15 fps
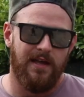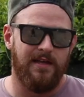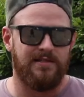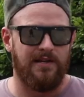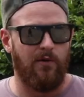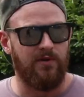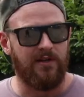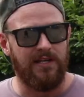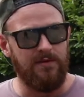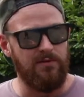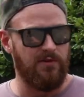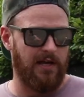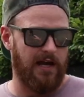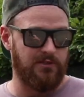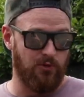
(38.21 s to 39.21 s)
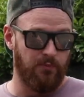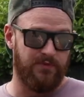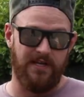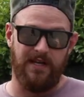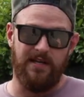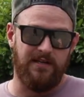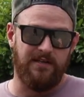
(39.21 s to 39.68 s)
is I want to keep you guys
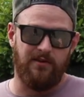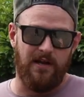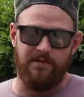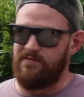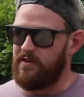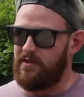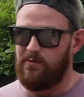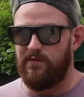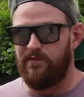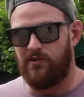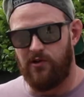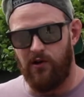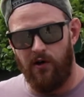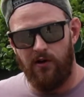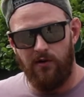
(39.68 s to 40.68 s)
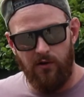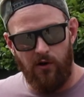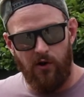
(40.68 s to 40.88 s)
updated on everything that we've got